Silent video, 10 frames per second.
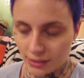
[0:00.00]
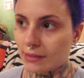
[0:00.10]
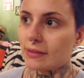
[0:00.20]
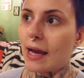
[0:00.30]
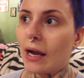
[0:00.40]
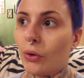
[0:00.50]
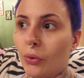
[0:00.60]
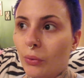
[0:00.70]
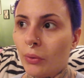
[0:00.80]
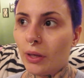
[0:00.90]
is not
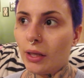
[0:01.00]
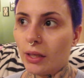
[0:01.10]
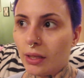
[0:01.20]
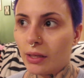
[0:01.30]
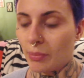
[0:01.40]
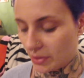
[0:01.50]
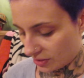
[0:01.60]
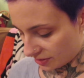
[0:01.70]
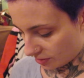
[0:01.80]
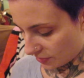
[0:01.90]
who he
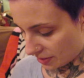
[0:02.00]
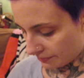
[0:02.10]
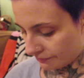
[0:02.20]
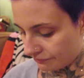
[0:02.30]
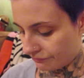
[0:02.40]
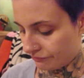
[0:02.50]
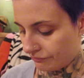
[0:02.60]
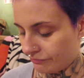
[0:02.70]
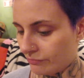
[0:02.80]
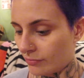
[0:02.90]
appears to be.
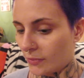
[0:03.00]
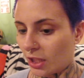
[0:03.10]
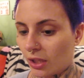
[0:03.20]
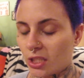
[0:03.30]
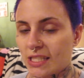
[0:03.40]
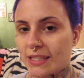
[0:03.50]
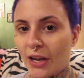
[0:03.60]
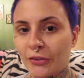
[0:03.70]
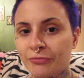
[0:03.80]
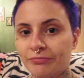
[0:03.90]

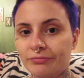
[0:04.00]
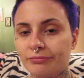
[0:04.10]
So,